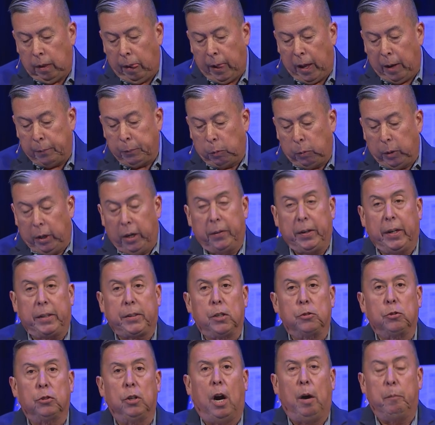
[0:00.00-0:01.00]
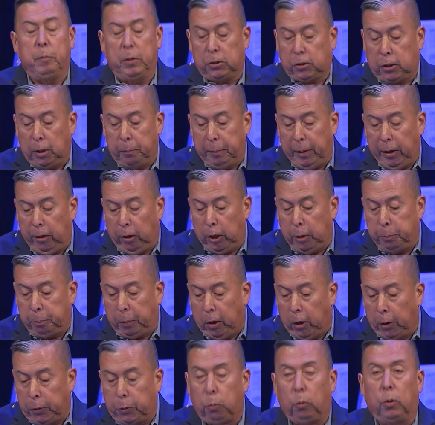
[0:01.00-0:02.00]
I'm aware that the psalmist and Mary
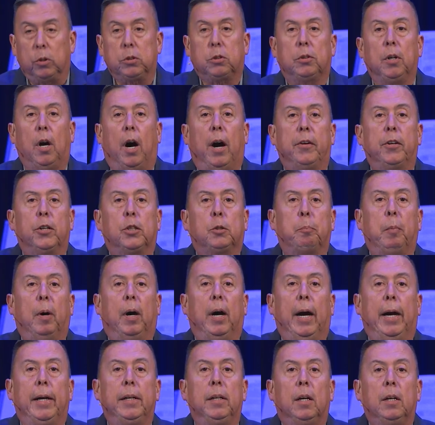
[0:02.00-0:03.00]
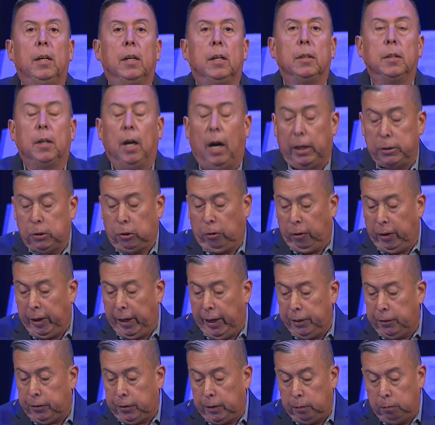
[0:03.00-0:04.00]
both were astonished by God's
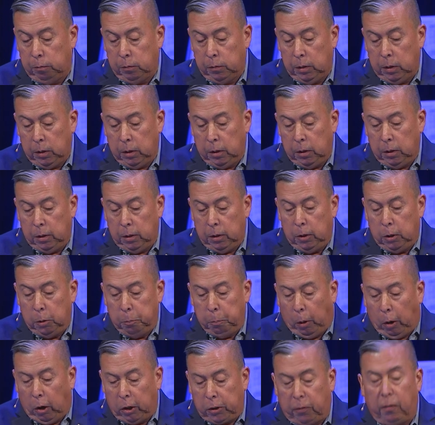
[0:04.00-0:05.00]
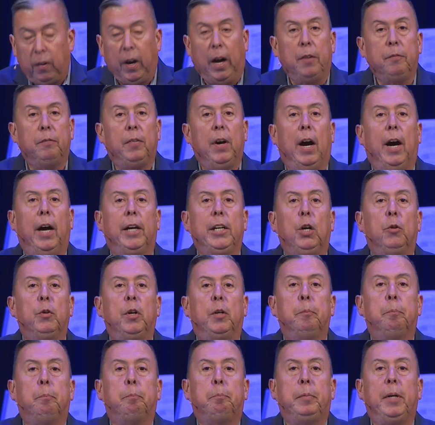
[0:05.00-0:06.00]
creation. Both find value
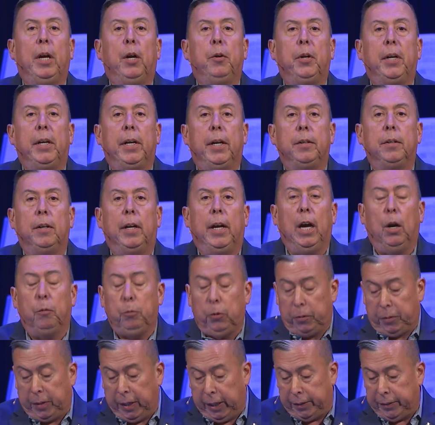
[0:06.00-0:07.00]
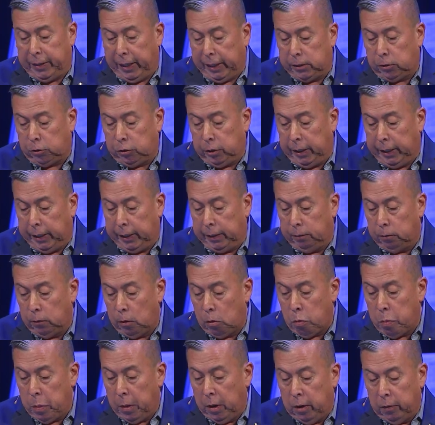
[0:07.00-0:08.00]
and beauty in everything they see,
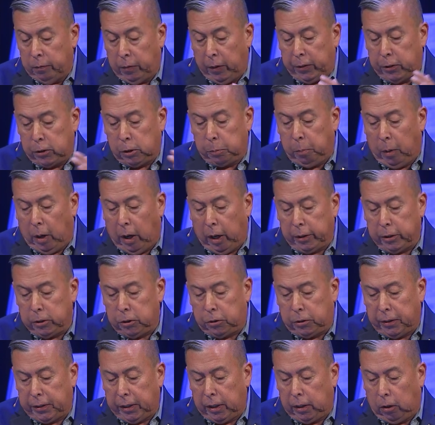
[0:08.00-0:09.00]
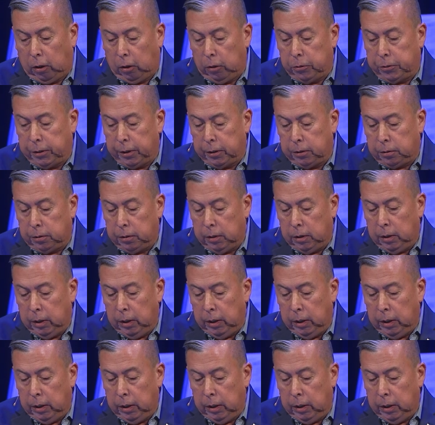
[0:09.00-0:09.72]
from the smallest to the largest.